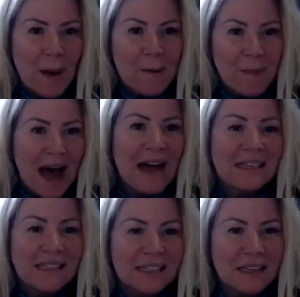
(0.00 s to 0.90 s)

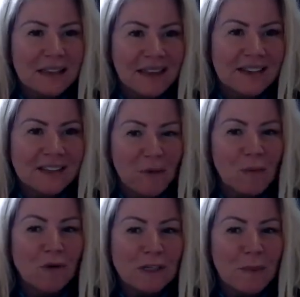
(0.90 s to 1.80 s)
past this sort of
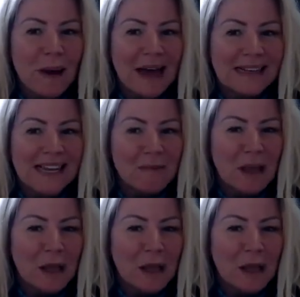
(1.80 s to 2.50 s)
post-pandemic